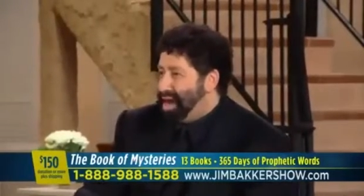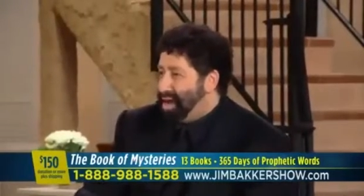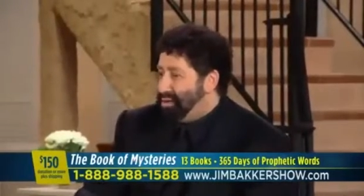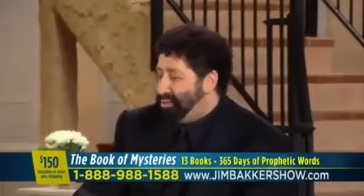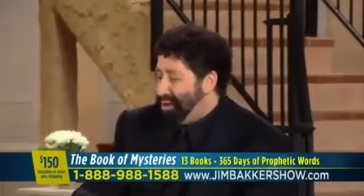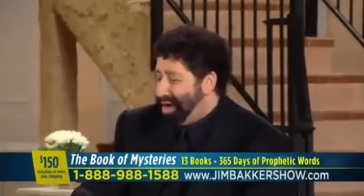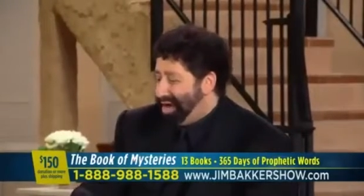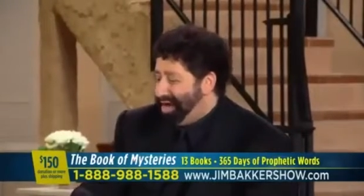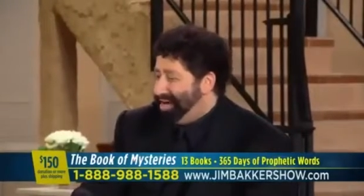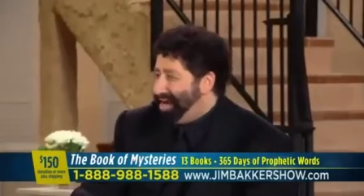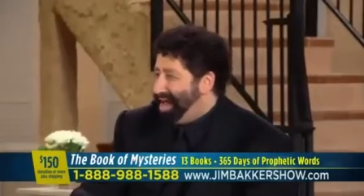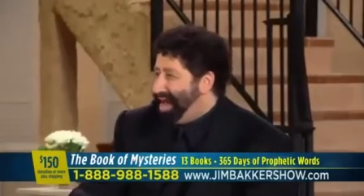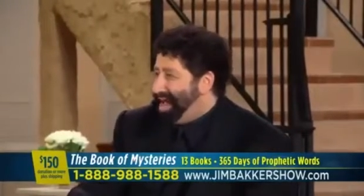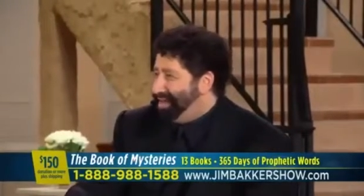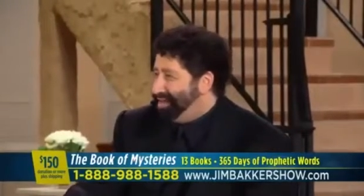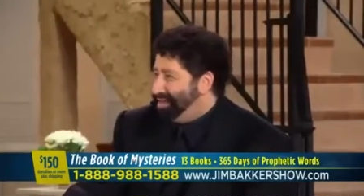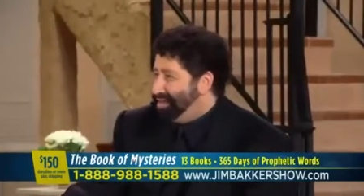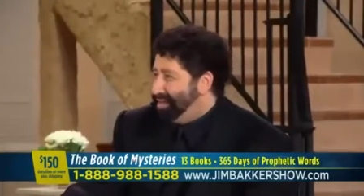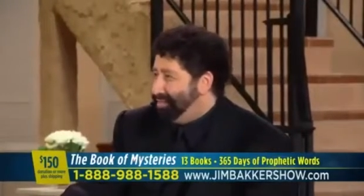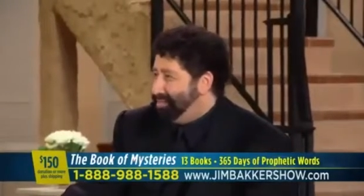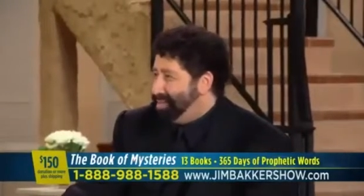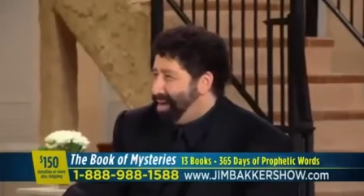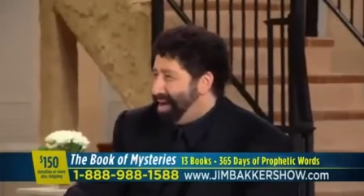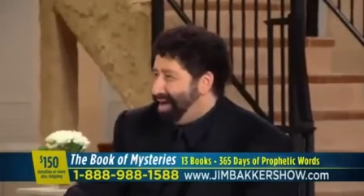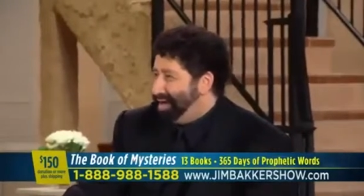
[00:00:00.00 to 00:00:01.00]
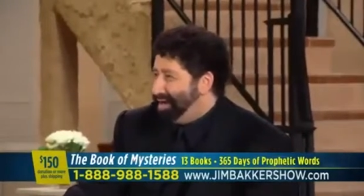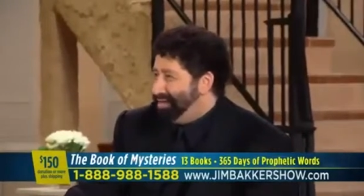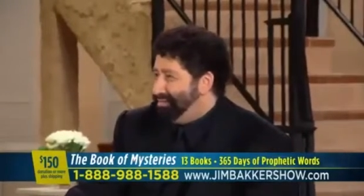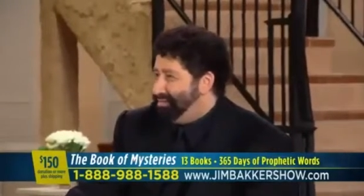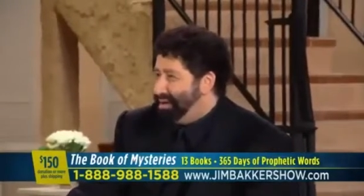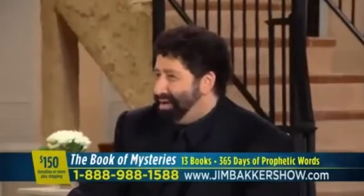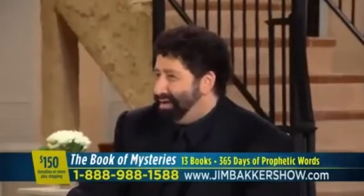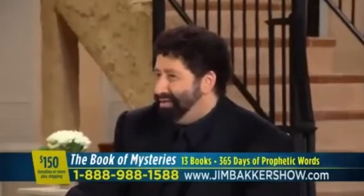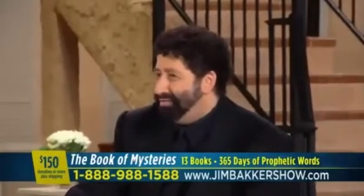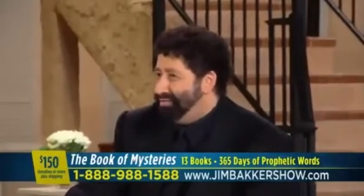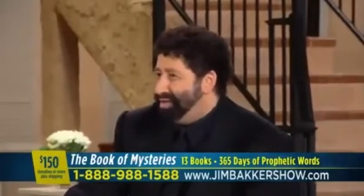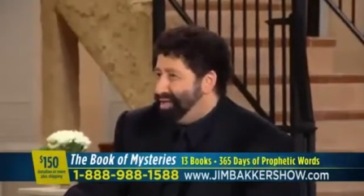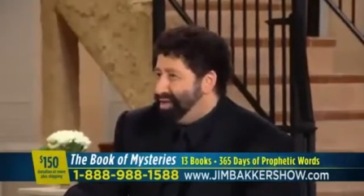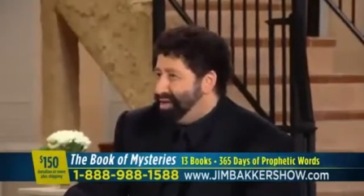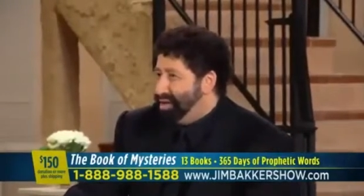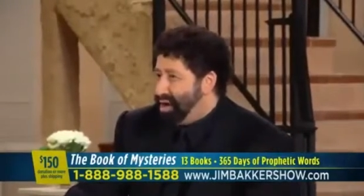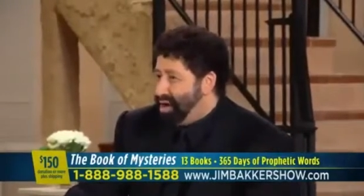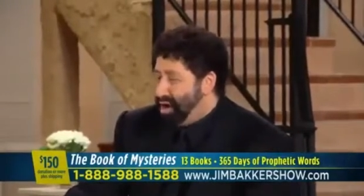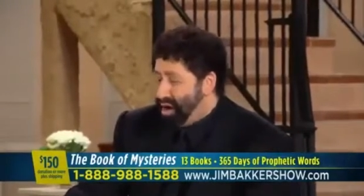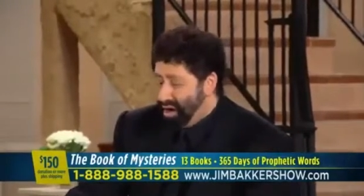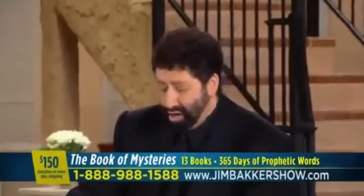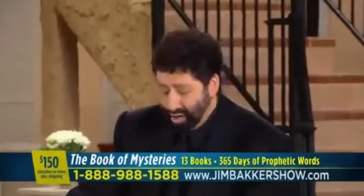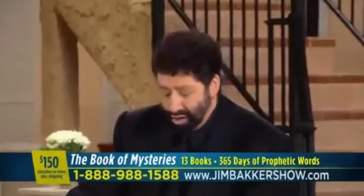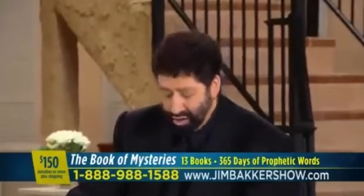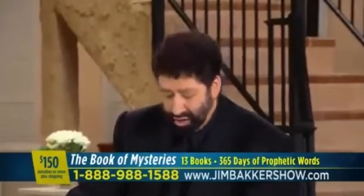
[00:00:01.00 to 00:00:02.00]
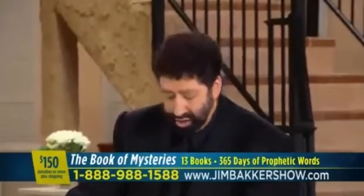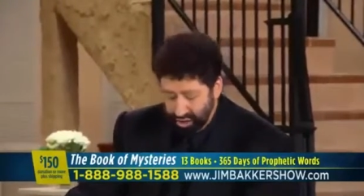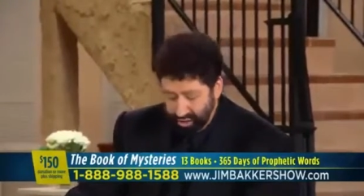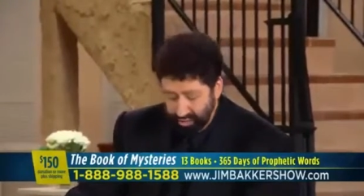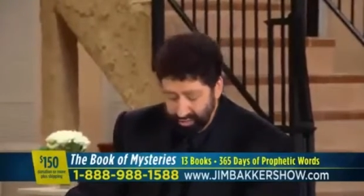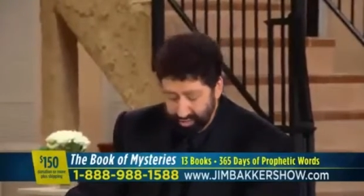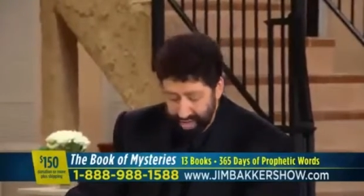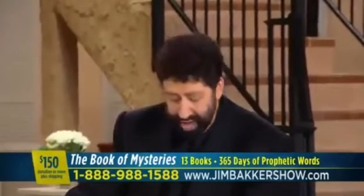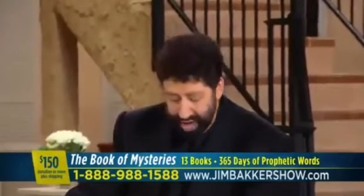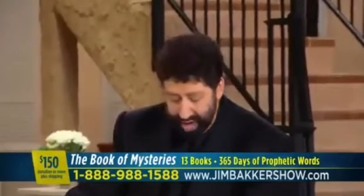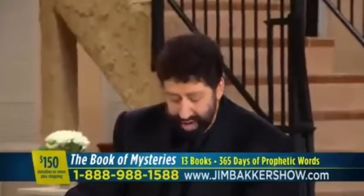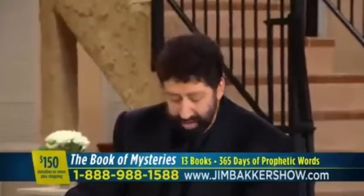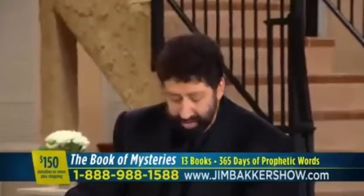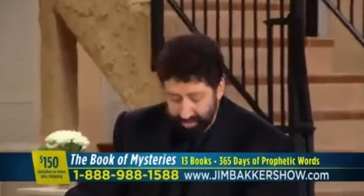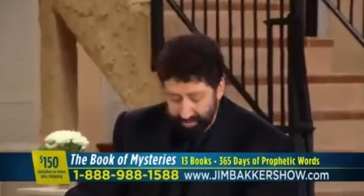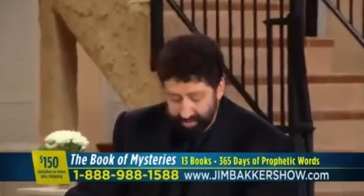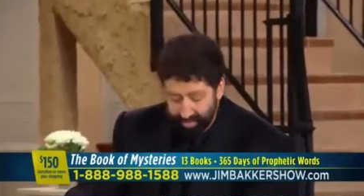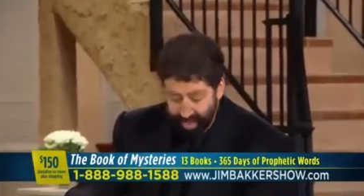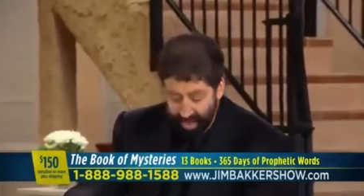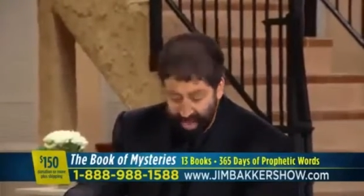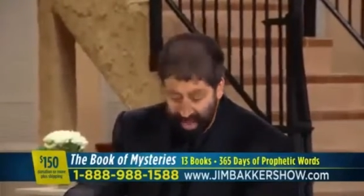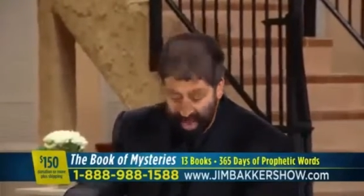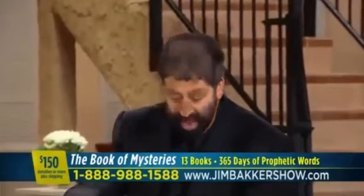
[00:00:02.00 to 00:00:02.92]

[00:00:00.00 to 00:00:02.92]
right at the bottom of the arch there.